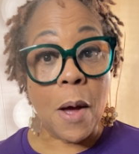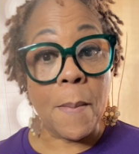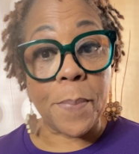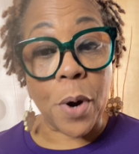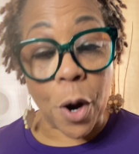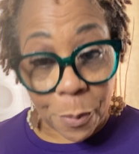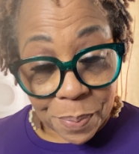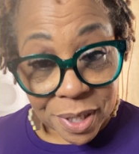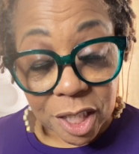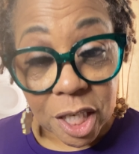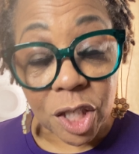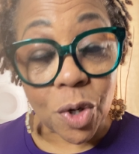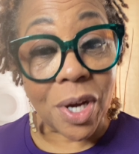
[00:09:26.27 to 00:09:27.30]

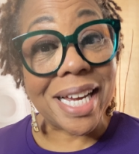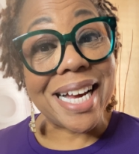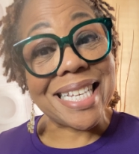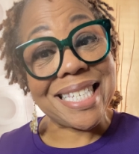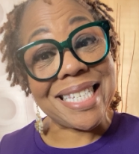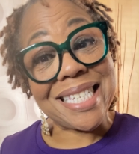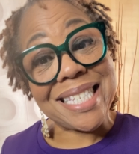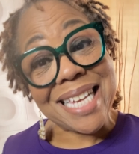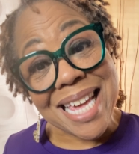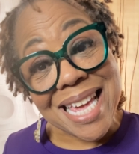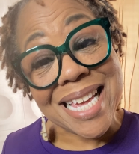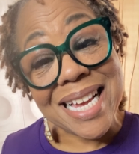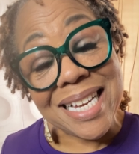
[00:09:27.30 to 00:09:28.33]
purpose is going to
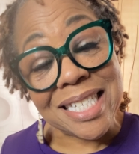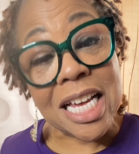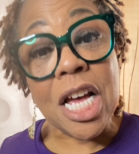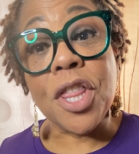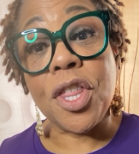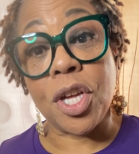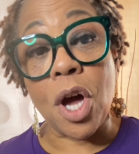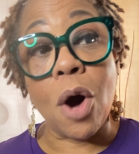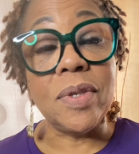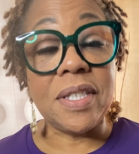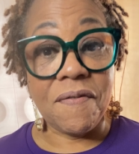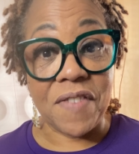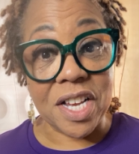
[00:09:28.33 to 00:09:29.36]
exceed the
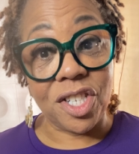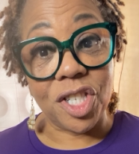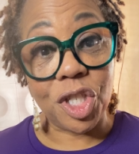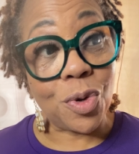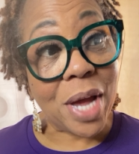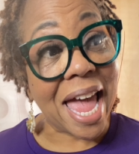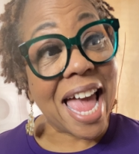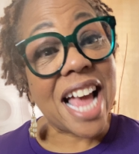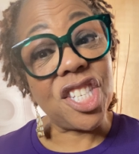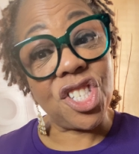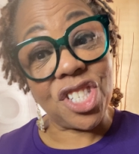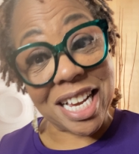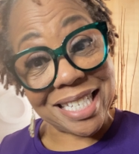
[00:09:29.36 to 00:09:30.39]
goals and visions you had
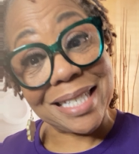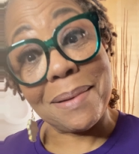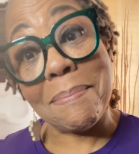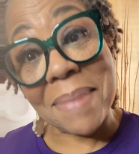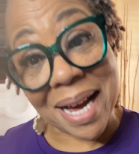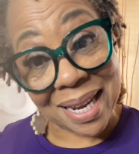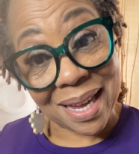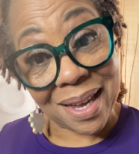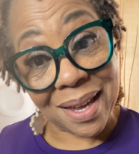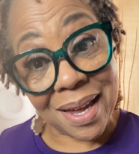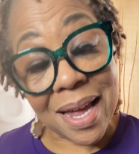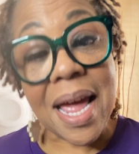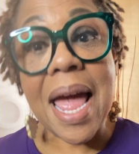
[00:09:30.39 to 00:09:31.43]
chasing money.
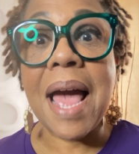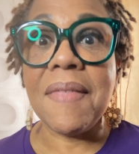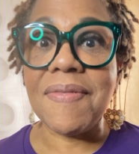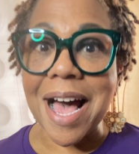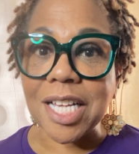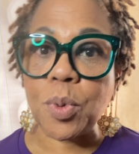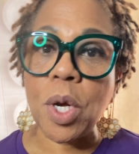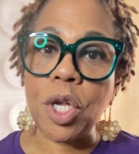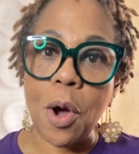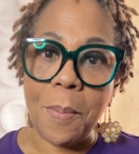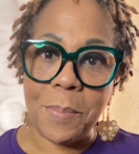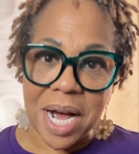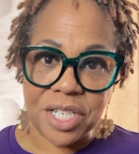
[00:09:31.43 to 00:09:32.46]
And that's where
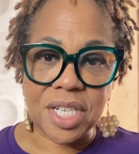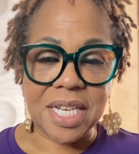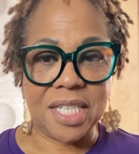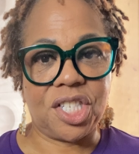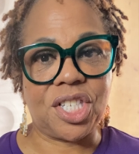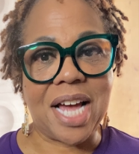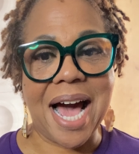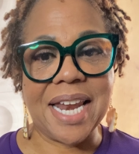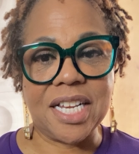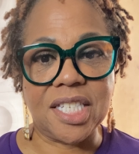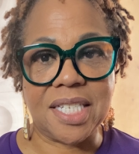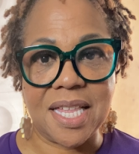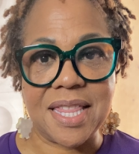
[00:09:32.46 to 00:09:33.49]
your budget is tied
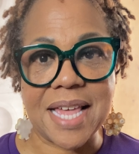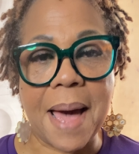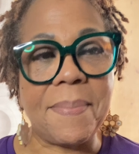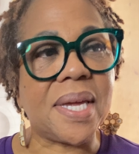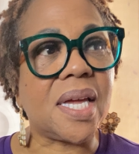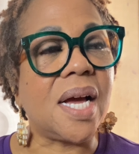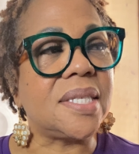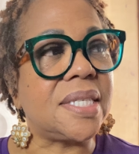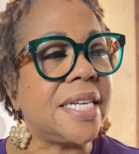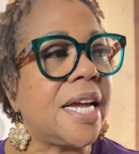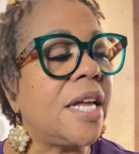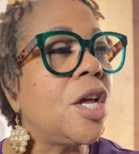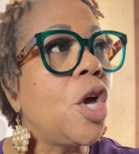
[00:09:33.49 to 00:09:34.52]
into that, because
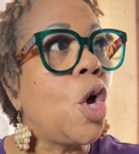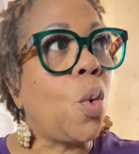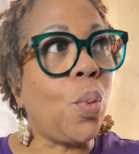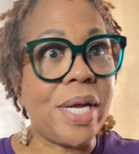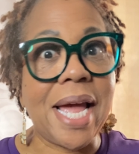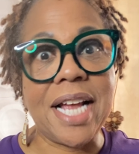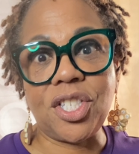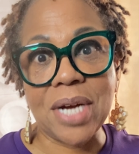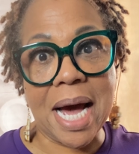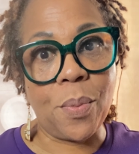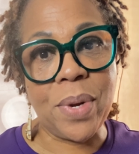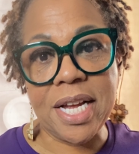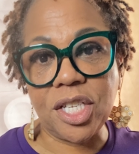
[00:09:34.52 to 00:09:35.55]
then we ain't
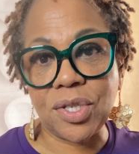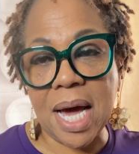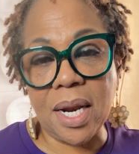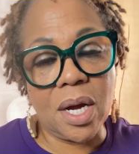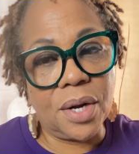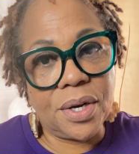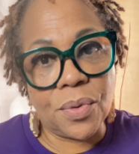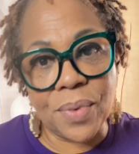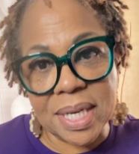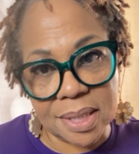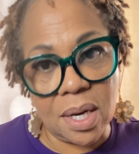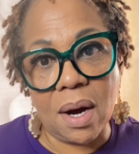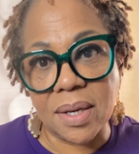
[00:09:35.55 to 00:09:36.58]
trying to go to the
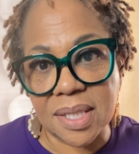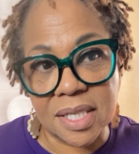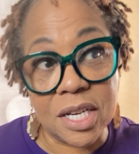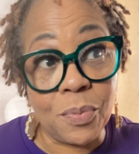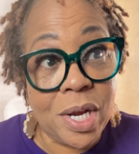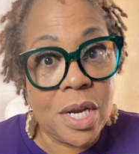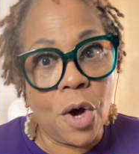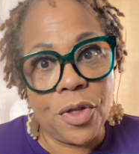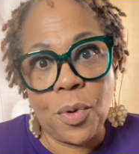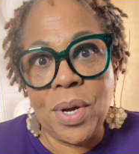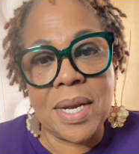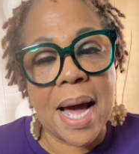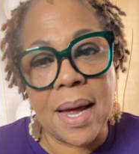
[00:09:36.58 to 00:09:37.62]
Ritz-Carlton and we know that
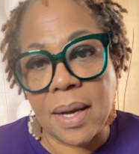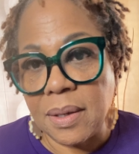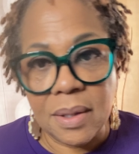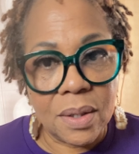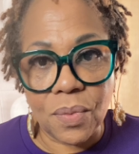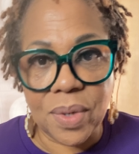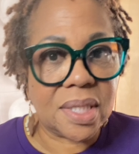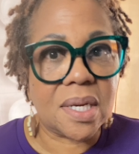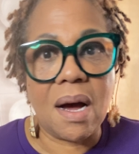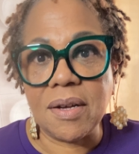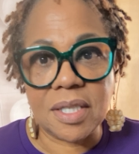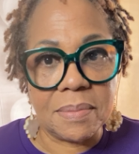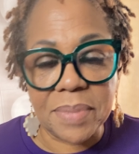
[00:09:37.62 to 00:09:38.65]
we're not
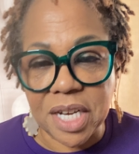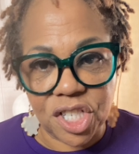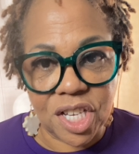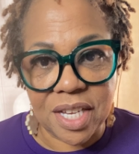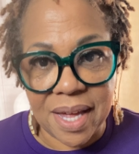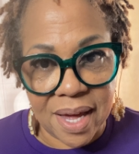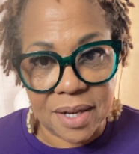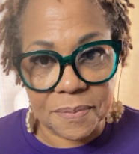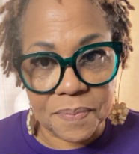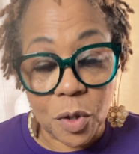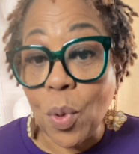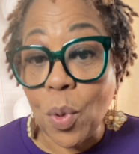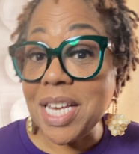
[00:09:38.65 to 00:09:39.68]
Ritz-Carlton budget yet.
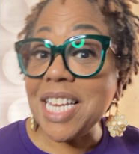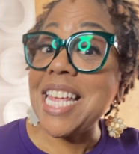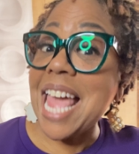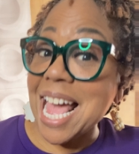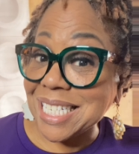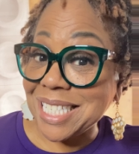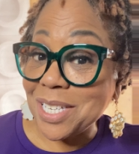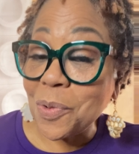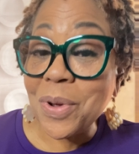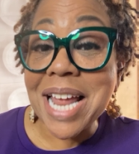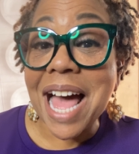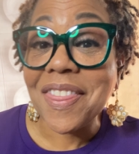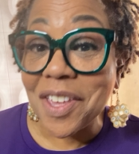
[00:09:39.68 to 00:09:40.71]
yet.
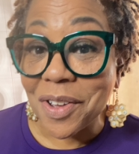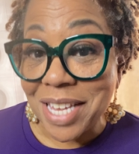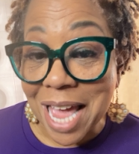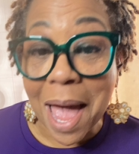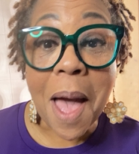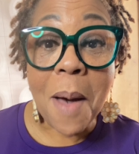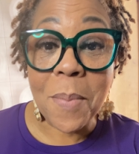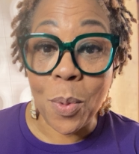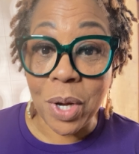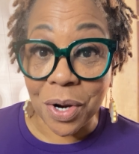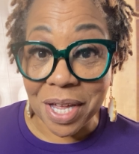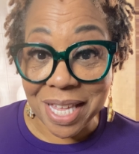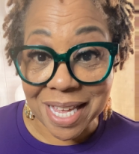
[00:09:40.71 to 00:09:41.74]
We're not there yet, but we're
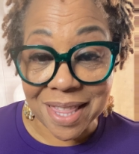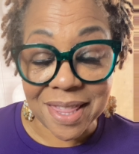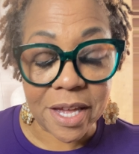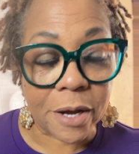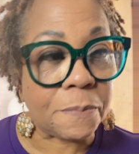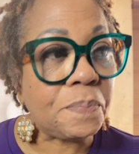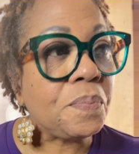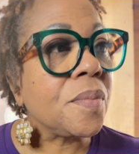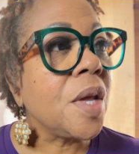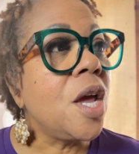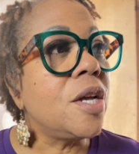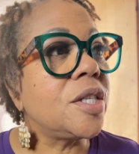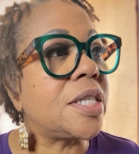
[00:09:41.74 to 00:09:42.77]
going to get there.
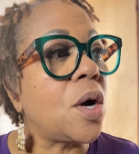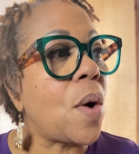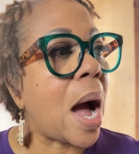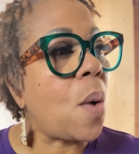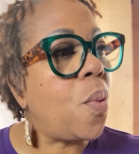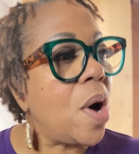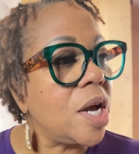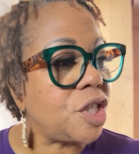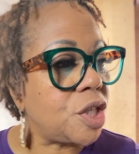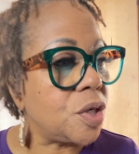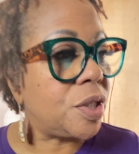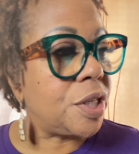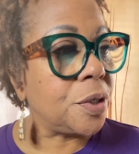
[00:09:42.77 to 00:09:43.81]
So I want
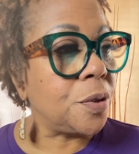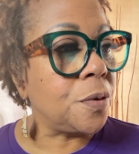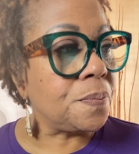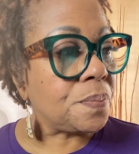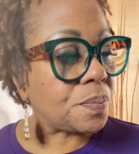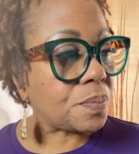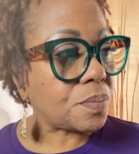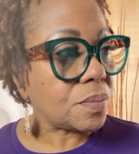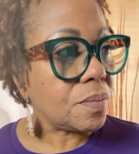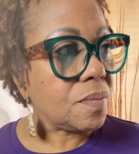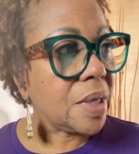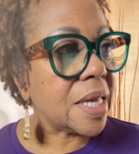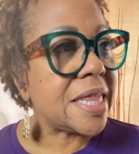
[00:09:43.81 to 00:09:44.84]
you to
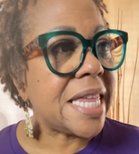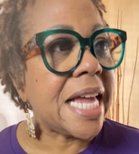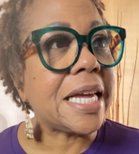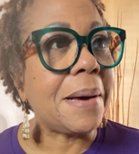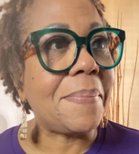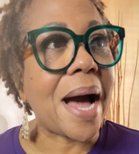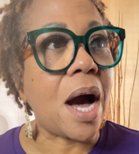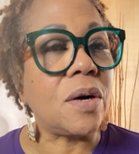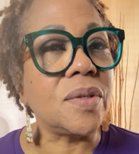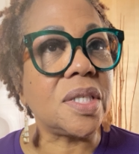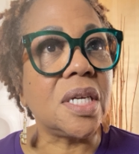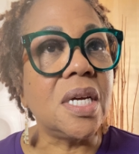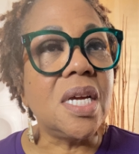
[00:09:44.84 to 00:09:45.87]
think
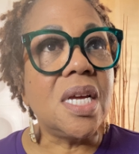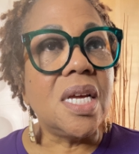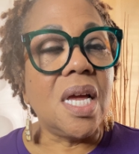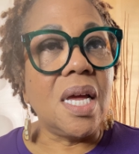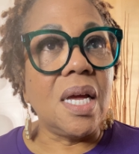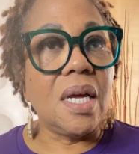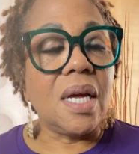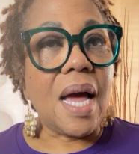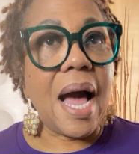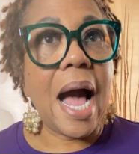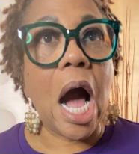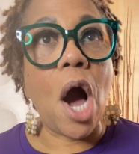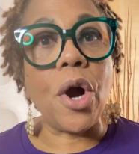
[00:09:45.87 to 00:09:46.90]
about
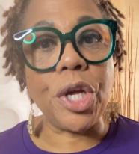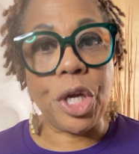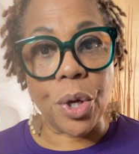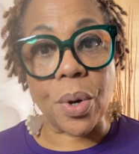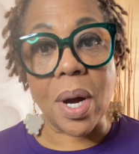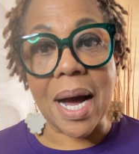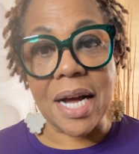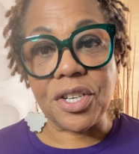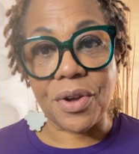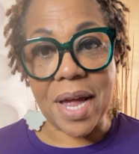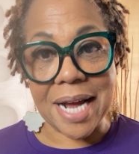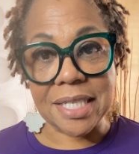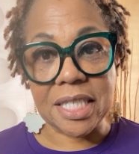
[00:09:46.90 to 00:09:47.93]
how you're
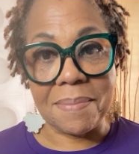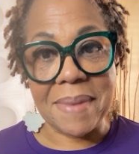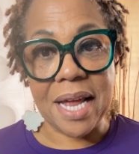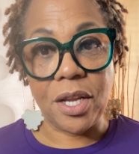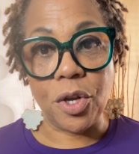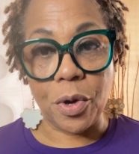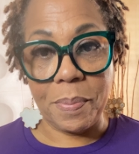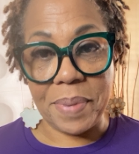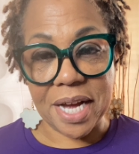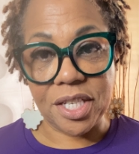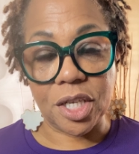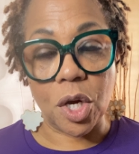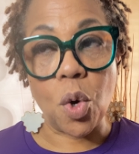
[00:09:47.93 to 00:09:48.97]
underestimating your
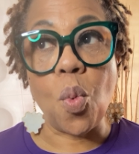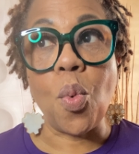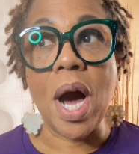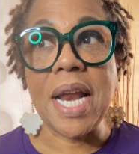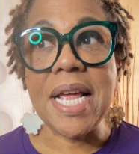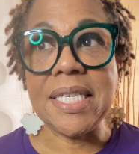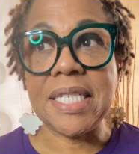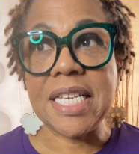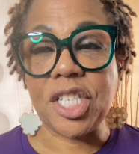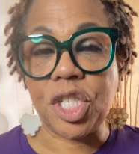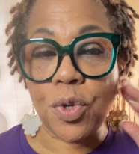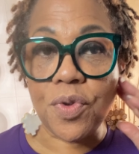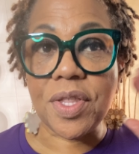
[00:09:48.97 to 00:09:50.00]
budget. What is it
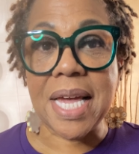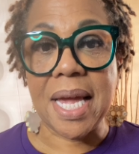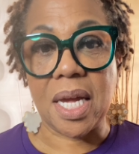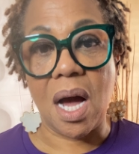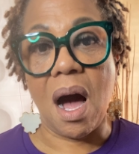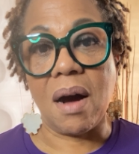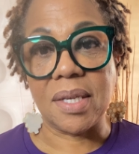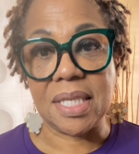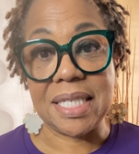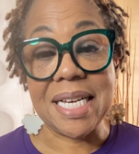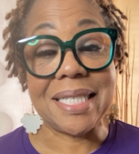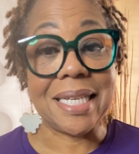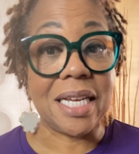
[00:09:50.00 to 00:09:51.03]
that you think costs
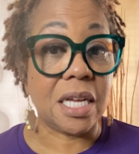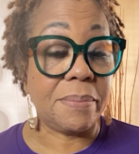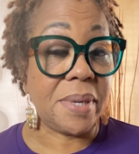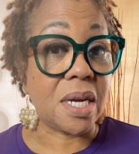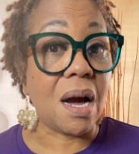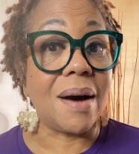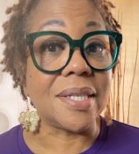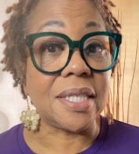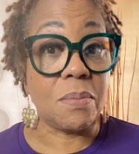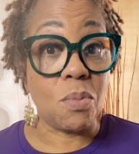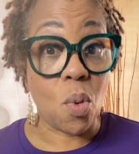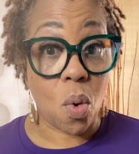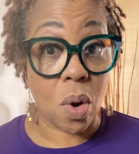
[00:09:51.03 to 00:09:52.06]
this and it could be
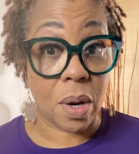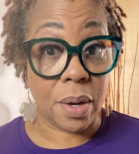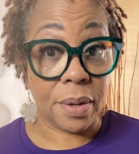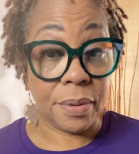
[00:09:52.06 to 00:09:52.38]
costing more?